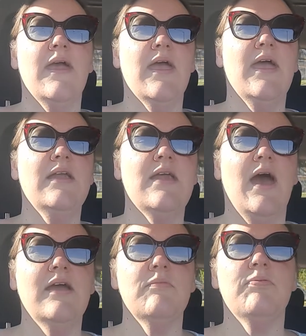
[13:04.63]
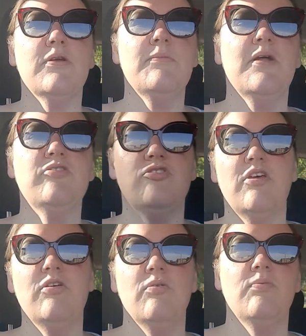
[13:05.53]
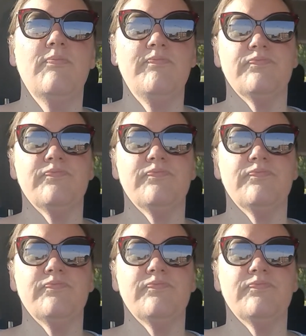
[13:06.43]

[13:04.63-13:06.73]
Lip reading: and I can pretty much do